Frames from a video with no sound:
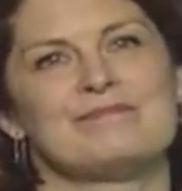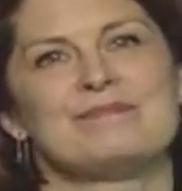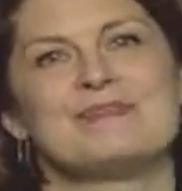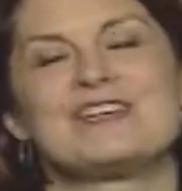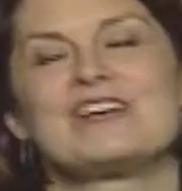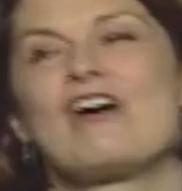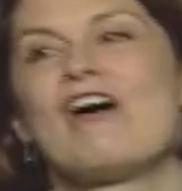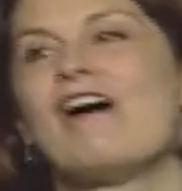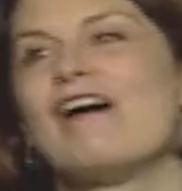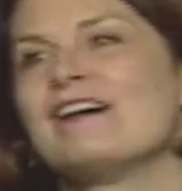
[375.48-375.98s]

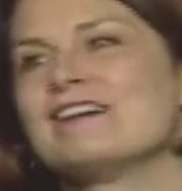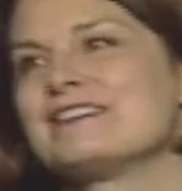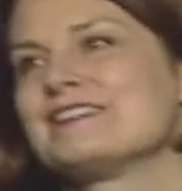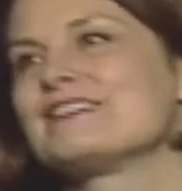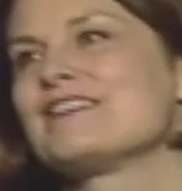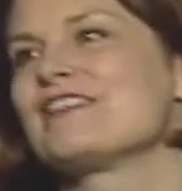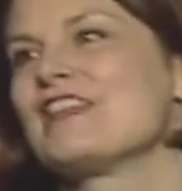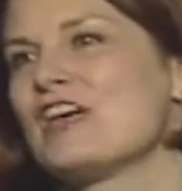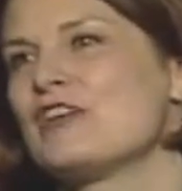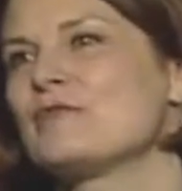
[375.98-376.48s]

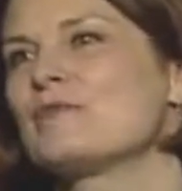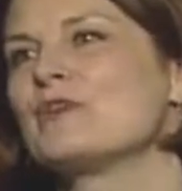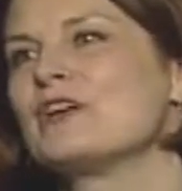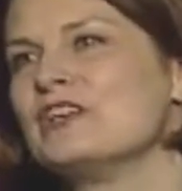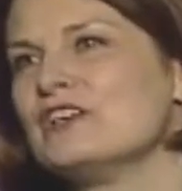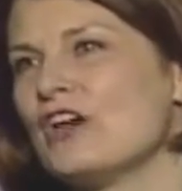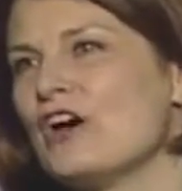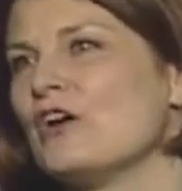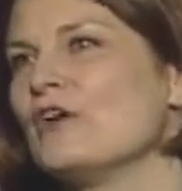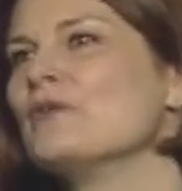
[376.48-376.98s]
because then we
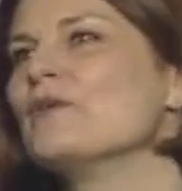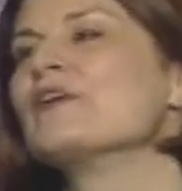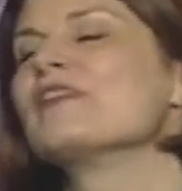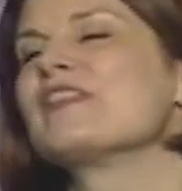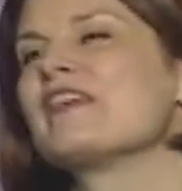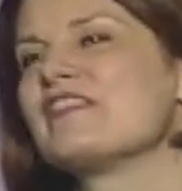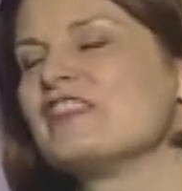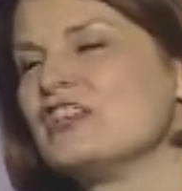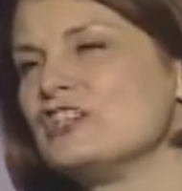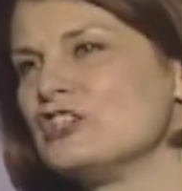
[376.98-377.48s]
know
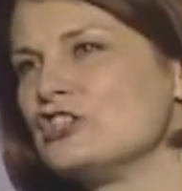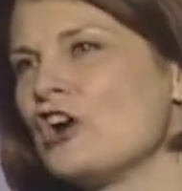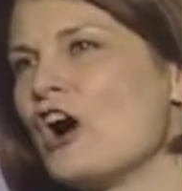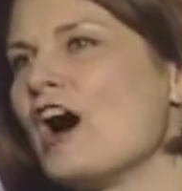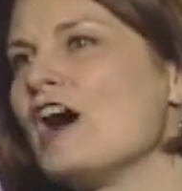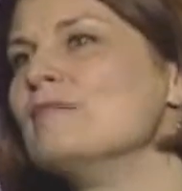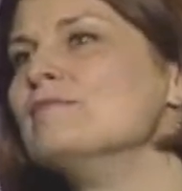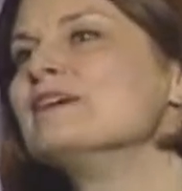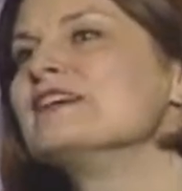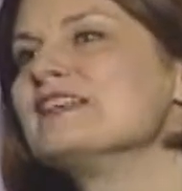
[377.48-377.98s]
that the
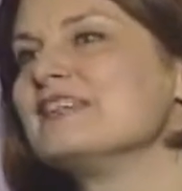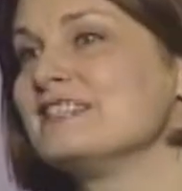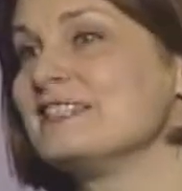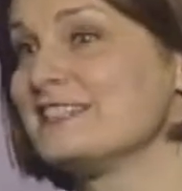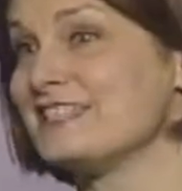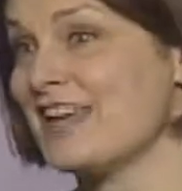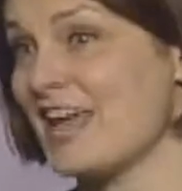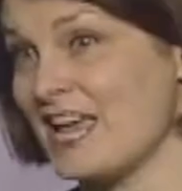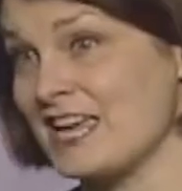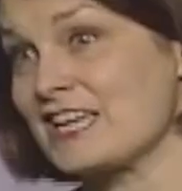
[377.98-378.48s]
job is
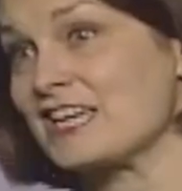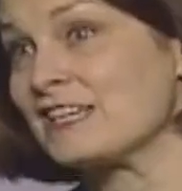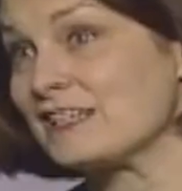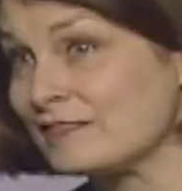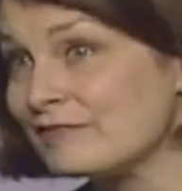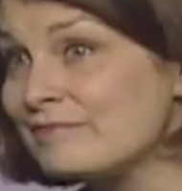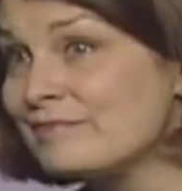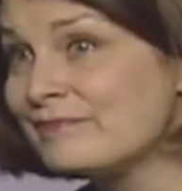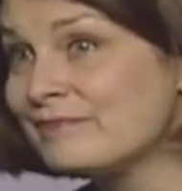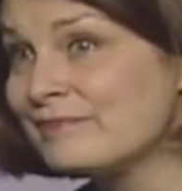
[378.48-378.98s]
taken.
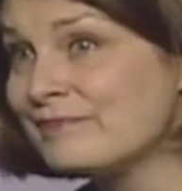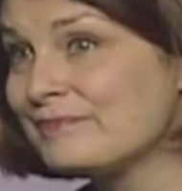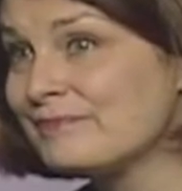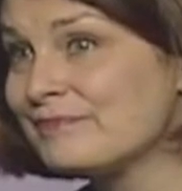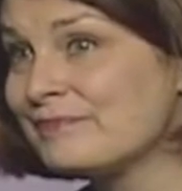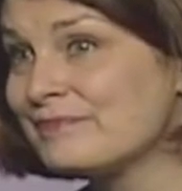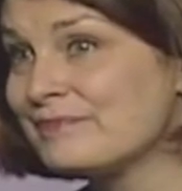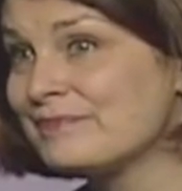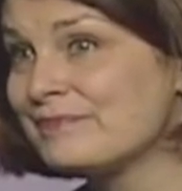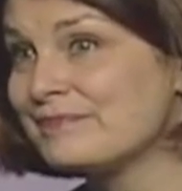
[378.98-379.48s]

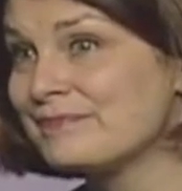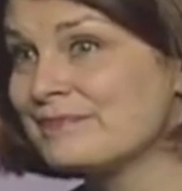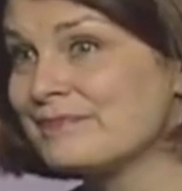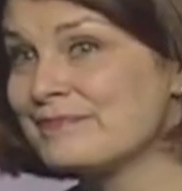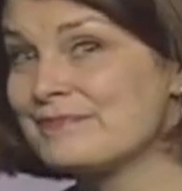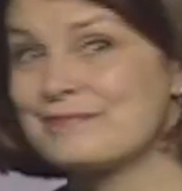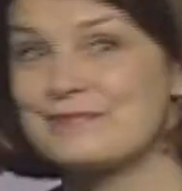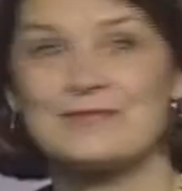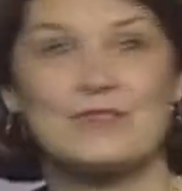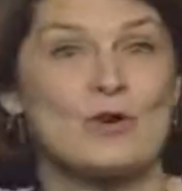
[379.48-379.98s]

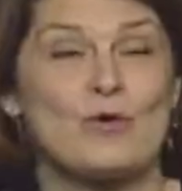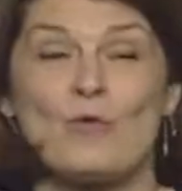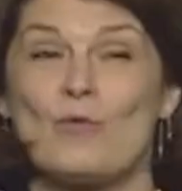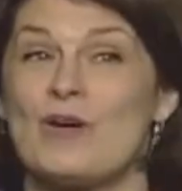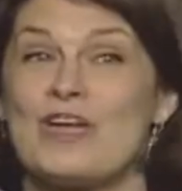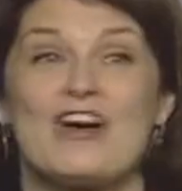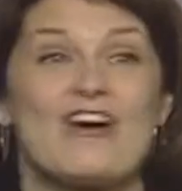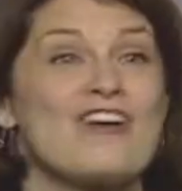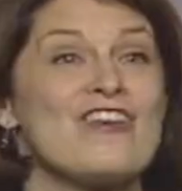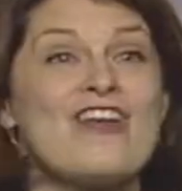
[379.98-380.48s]

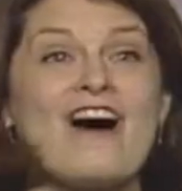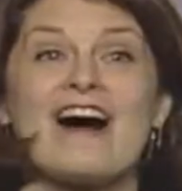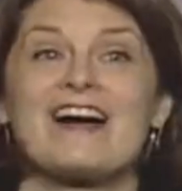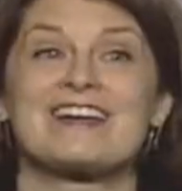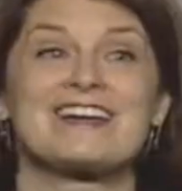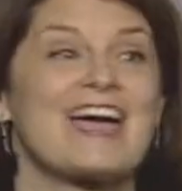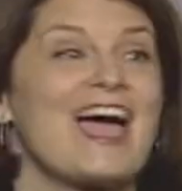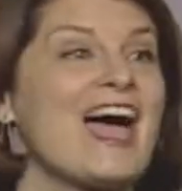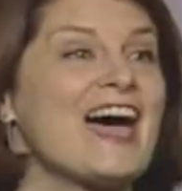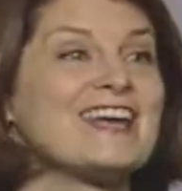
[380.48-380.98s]
We are
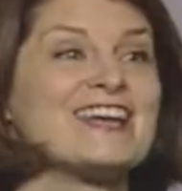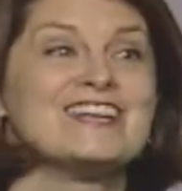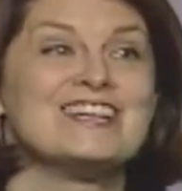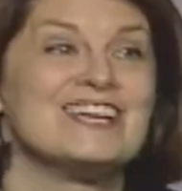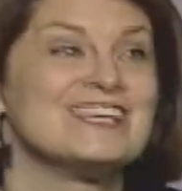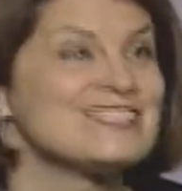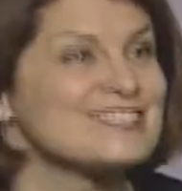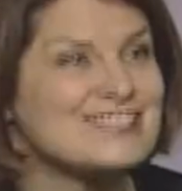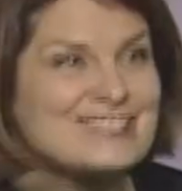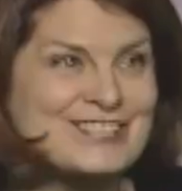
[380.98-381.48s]
not
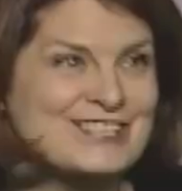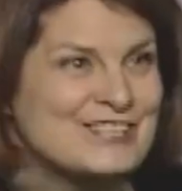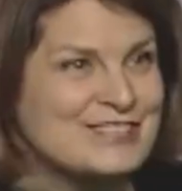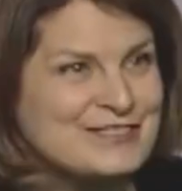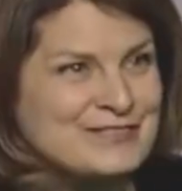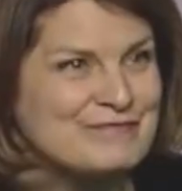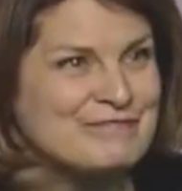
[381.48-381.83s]
candidates.